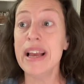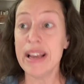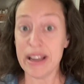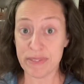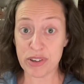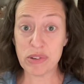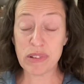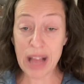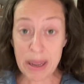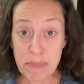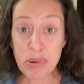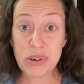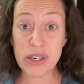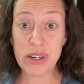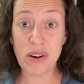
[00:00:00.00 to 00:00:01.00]
if you like
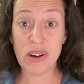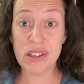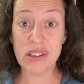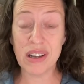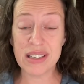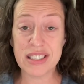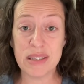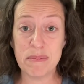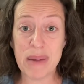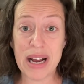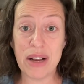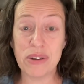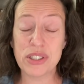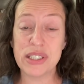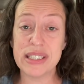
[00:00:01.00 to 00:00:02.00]
putting on lots of
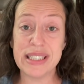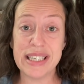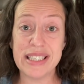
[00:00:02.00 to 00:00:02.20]
miles and you